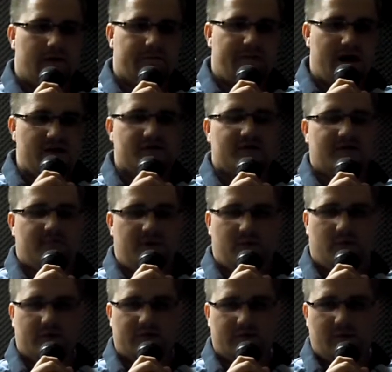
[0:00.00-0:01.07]
basically the
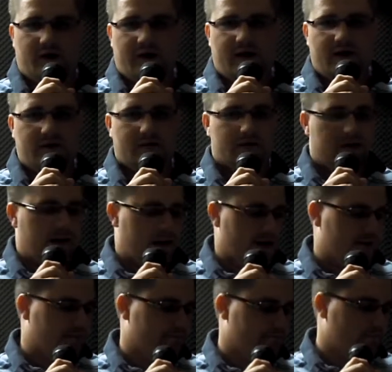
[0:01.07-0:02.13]
people with the money.
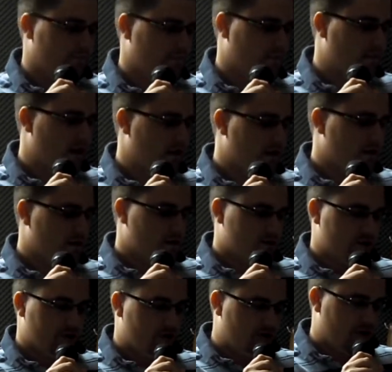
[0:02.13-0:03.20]

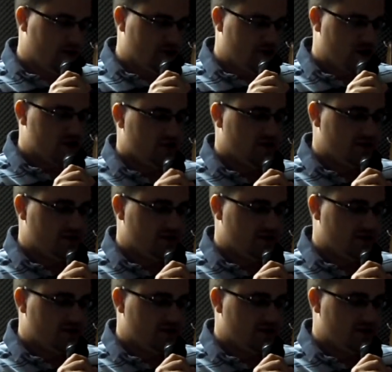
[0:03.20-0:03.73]
So the U.S. Treasury